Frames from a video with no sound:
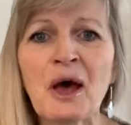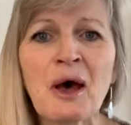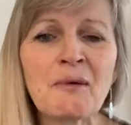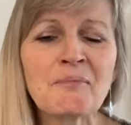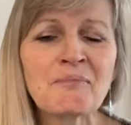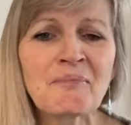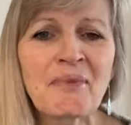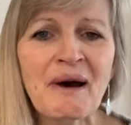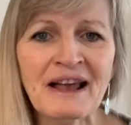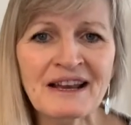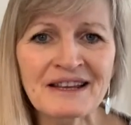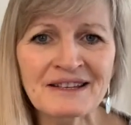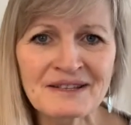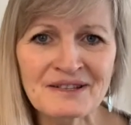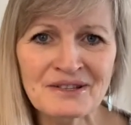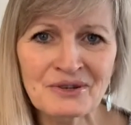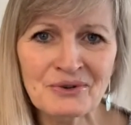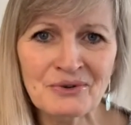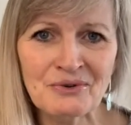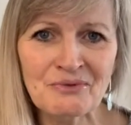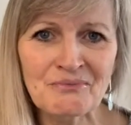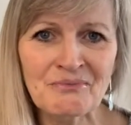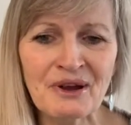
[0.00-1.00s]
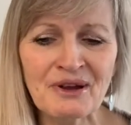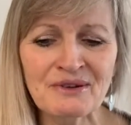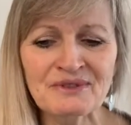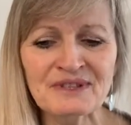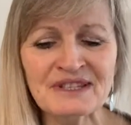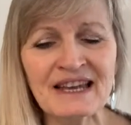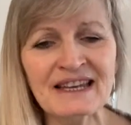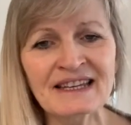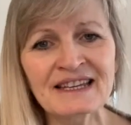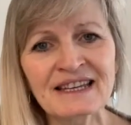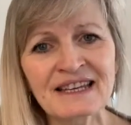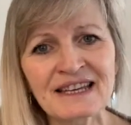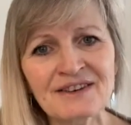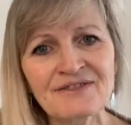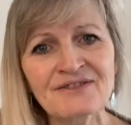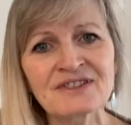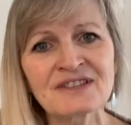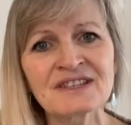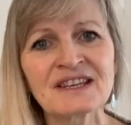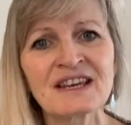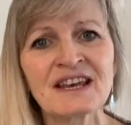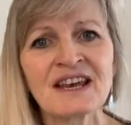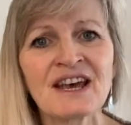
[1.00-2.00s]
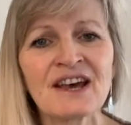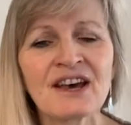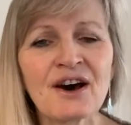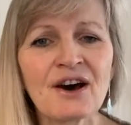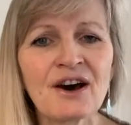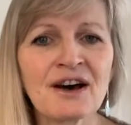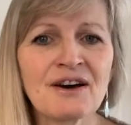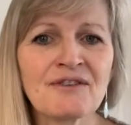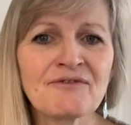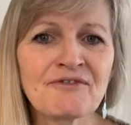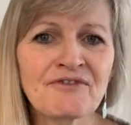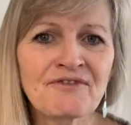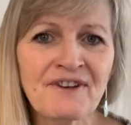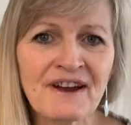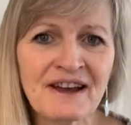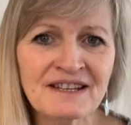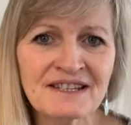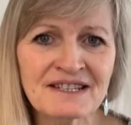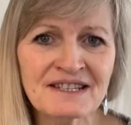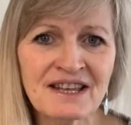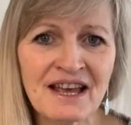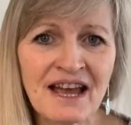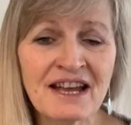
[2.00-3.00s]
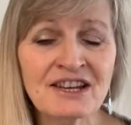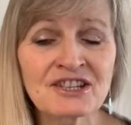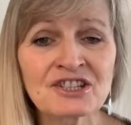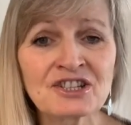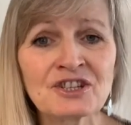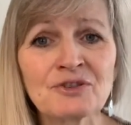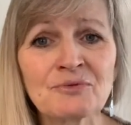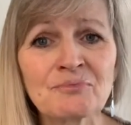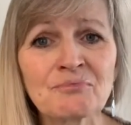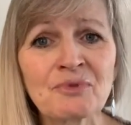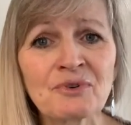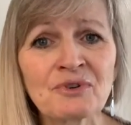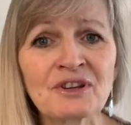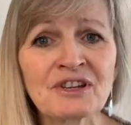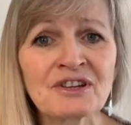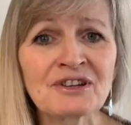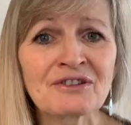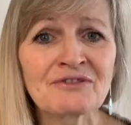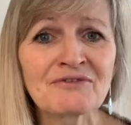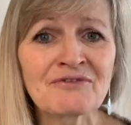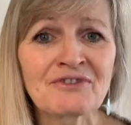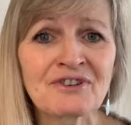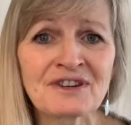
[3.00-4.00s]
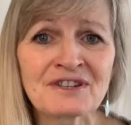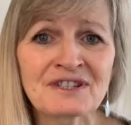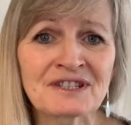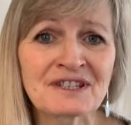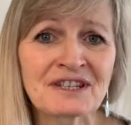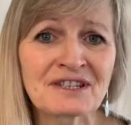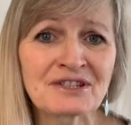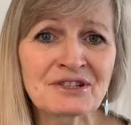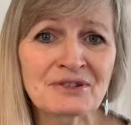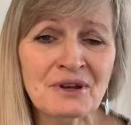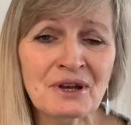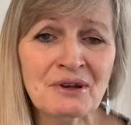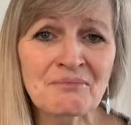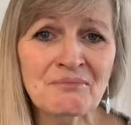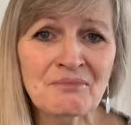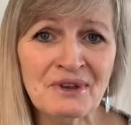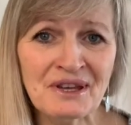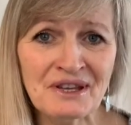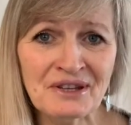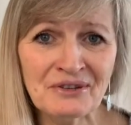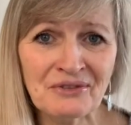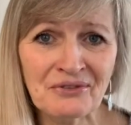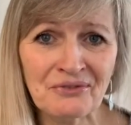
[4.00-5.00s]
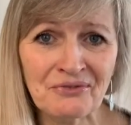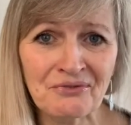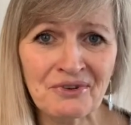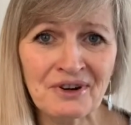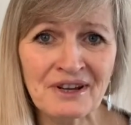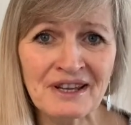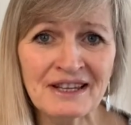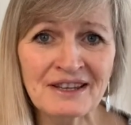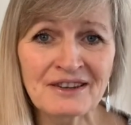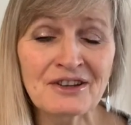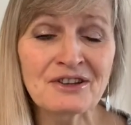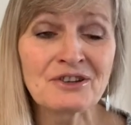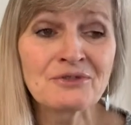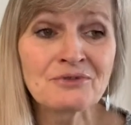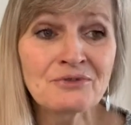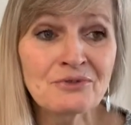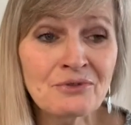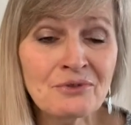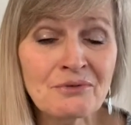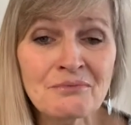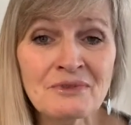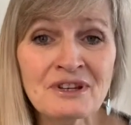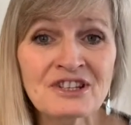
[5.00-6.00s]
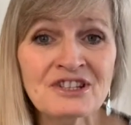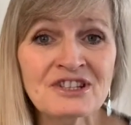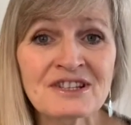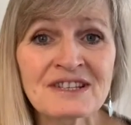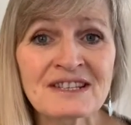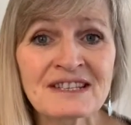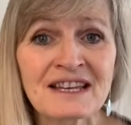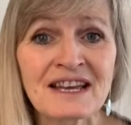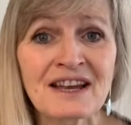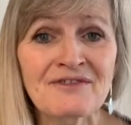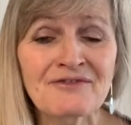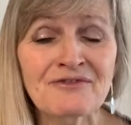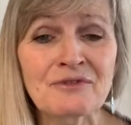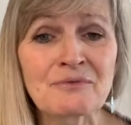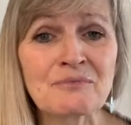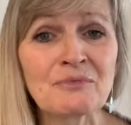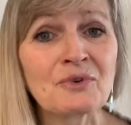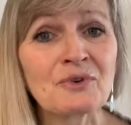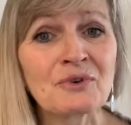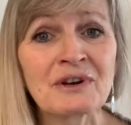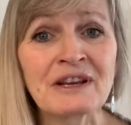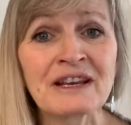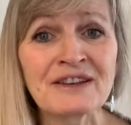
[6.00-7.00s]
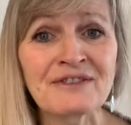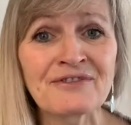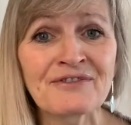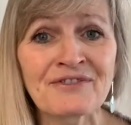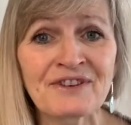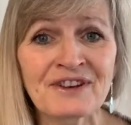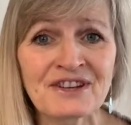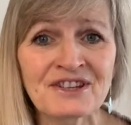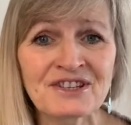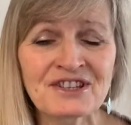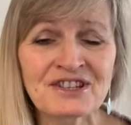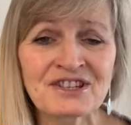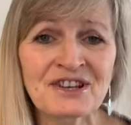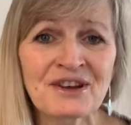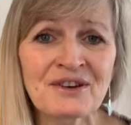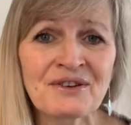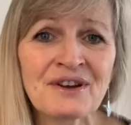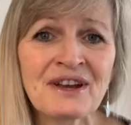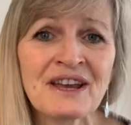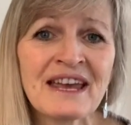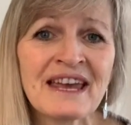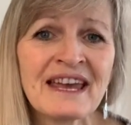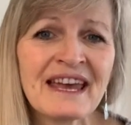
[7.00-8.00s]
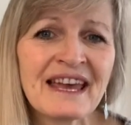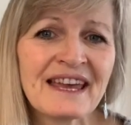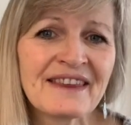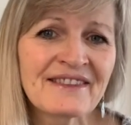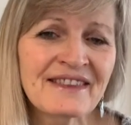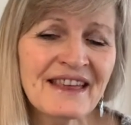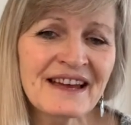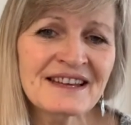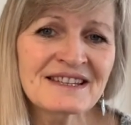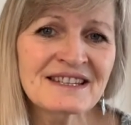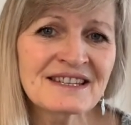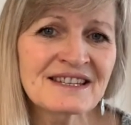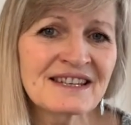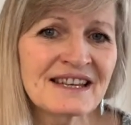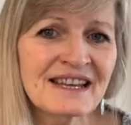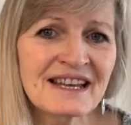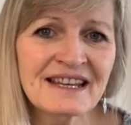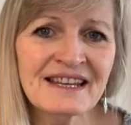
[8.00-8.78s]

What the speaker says: balance hormones and give us fats that actually your body converts into omega-3 that you normally just get from oily fish, so that's an